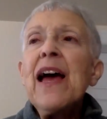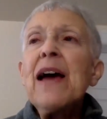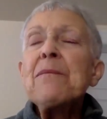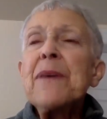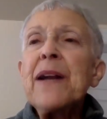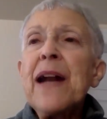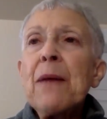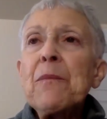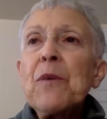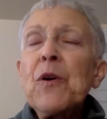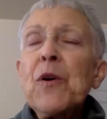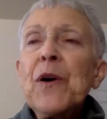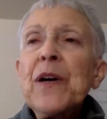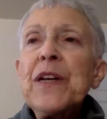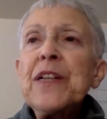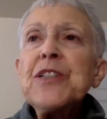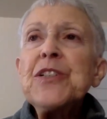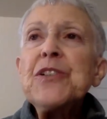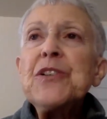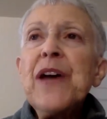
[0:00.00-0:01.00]
But I'm
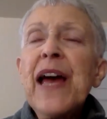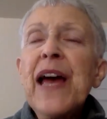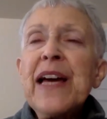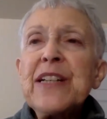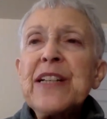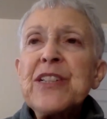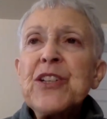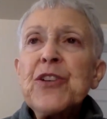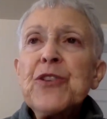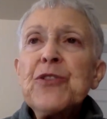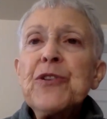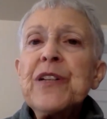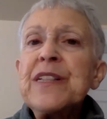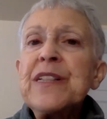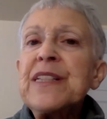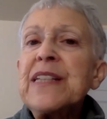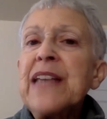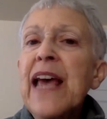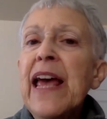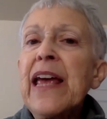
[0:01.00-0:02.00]
going to ask you to
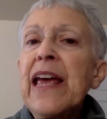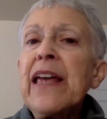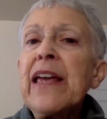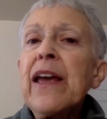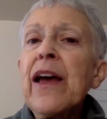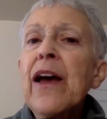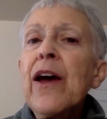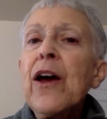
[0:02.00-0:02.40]
say